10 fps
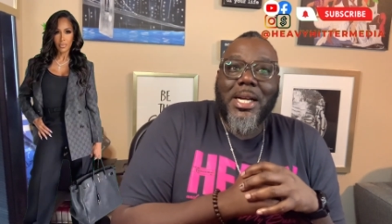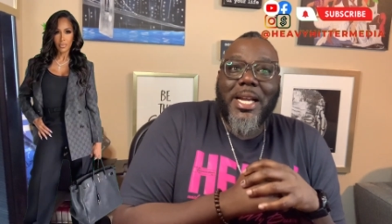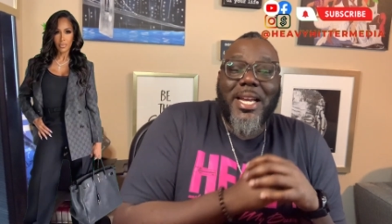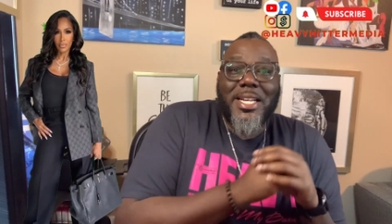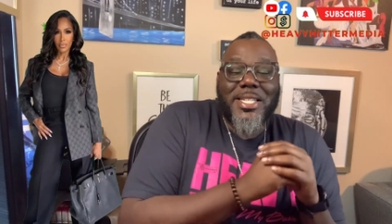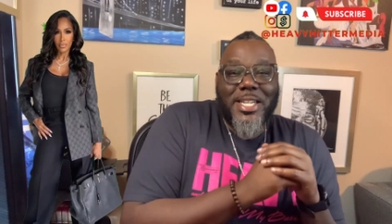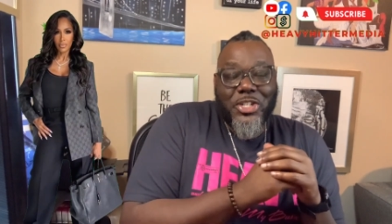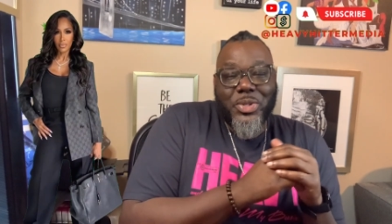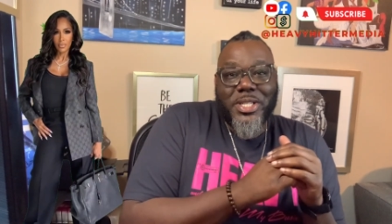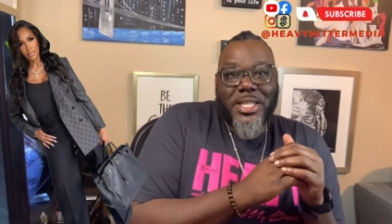It is
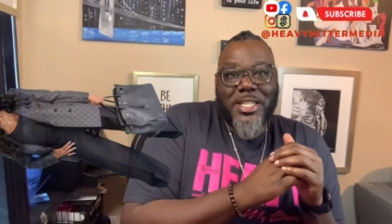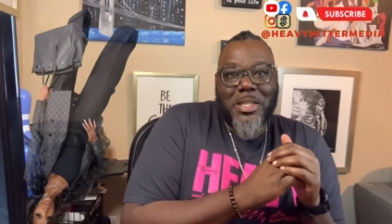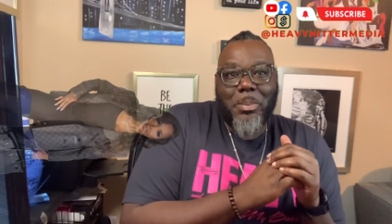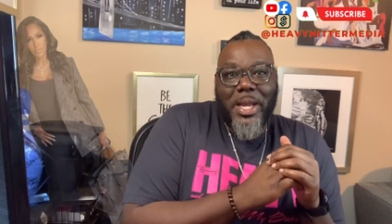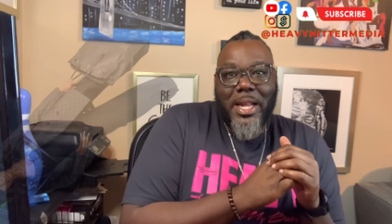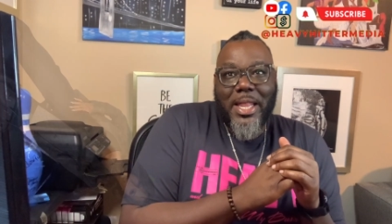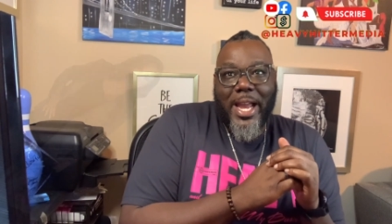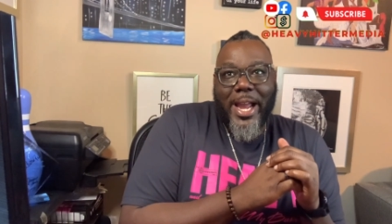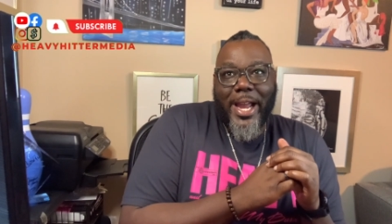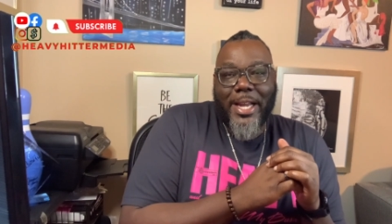interesting to me
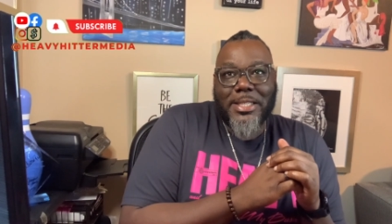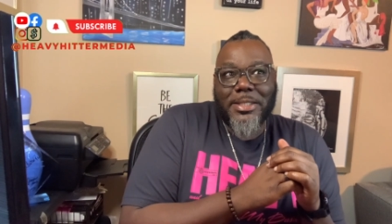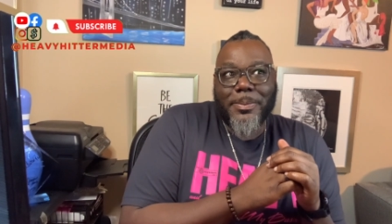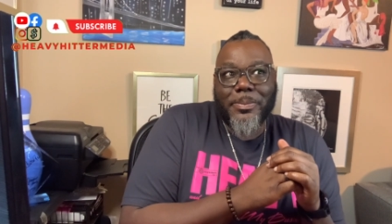that